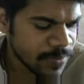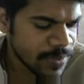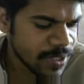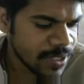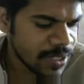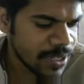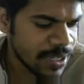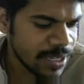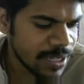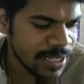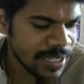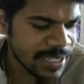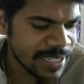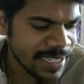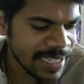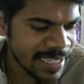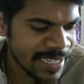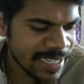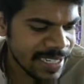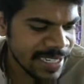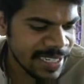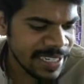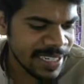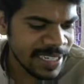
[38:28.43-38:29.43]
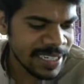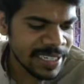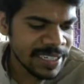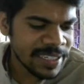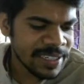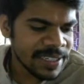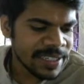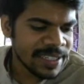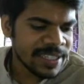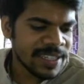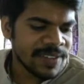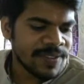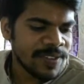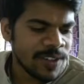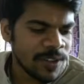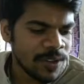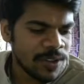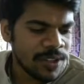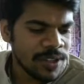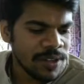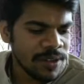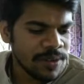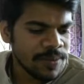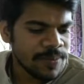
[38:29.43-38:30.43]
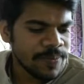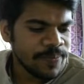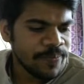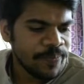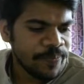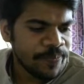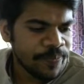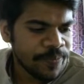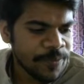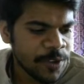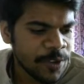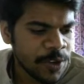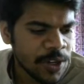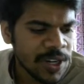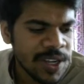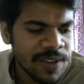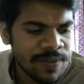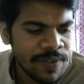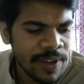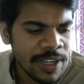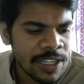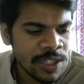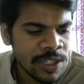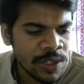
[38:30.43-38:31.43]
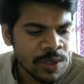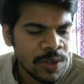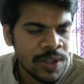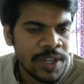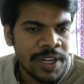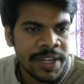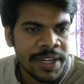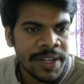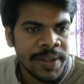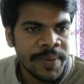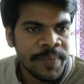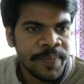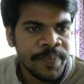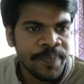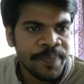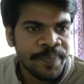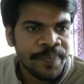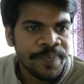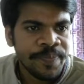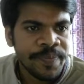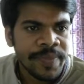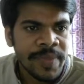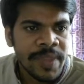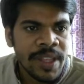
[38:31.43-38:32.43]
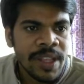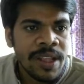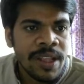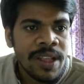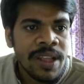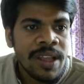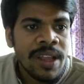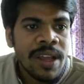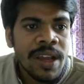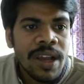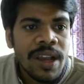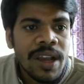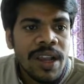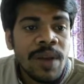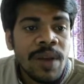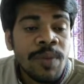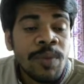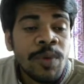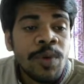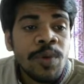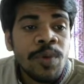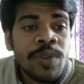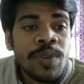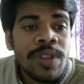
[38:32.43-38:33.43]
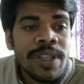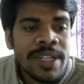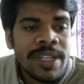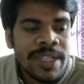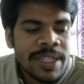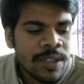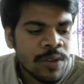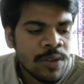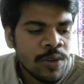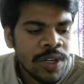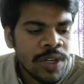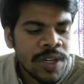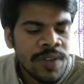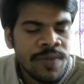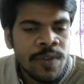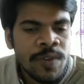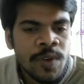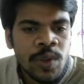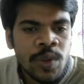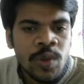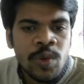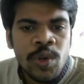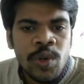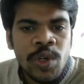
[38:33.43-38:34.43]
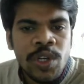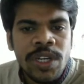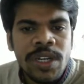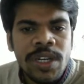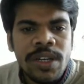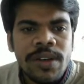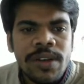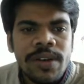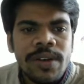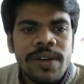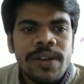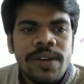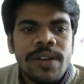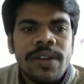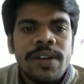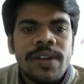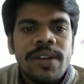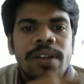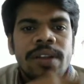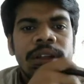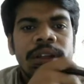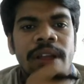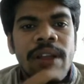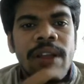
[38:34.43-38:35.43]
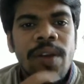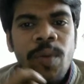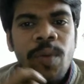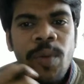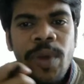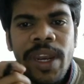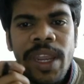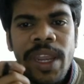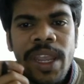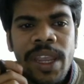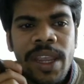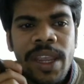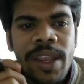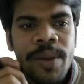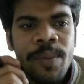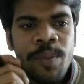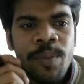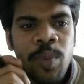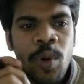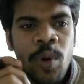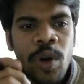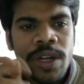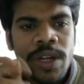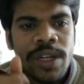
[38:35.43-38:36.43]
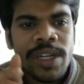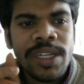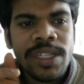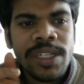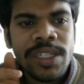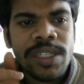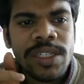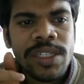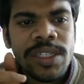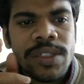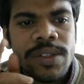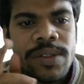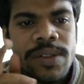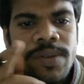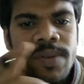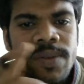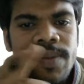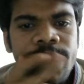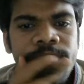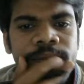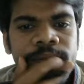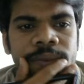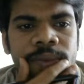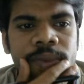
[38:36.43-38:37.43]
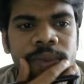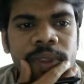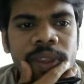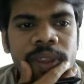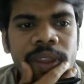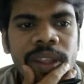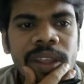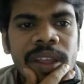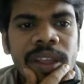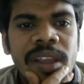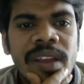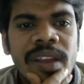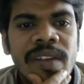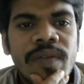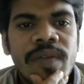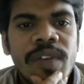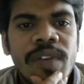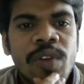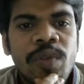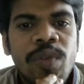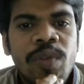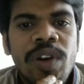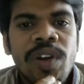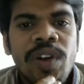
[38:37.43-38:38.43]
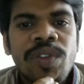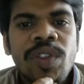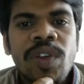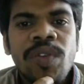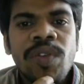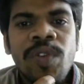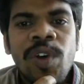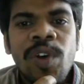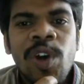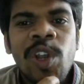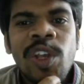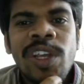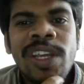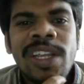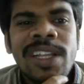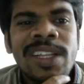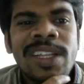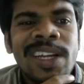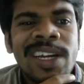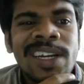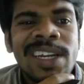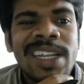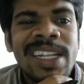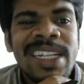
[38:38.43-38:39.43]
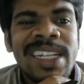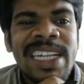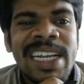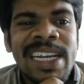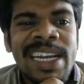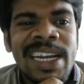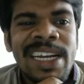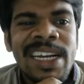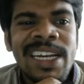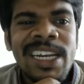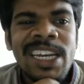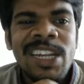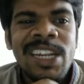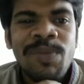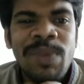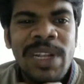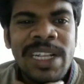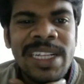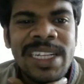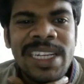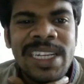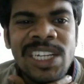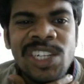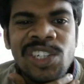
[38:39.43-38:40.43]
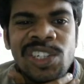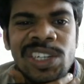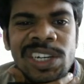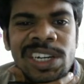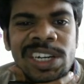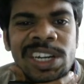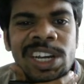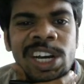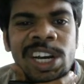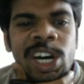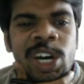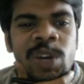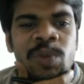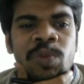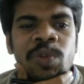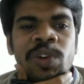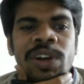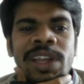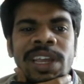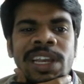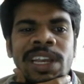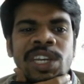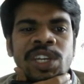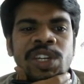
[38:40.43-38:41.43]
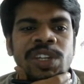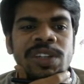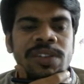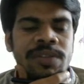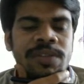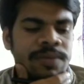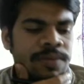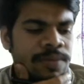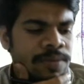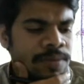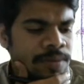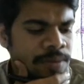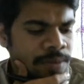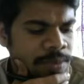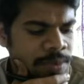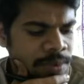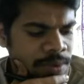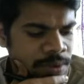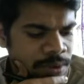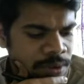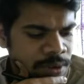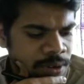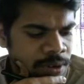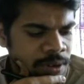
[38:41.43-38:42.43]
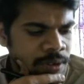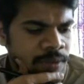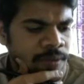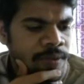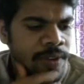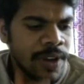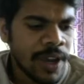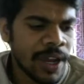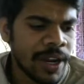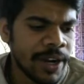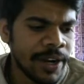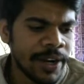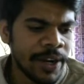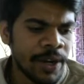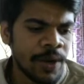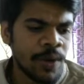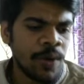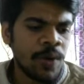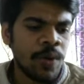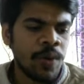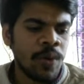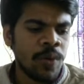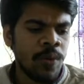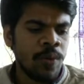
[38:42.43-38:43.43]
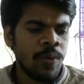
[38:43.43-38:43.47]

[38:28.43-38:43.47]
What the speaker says: Yes, excellent, Safiuddin, John of fasciculator. Come to this 24th question. Very important. Which one of the following is not a secondary messenger in hormone action? We already know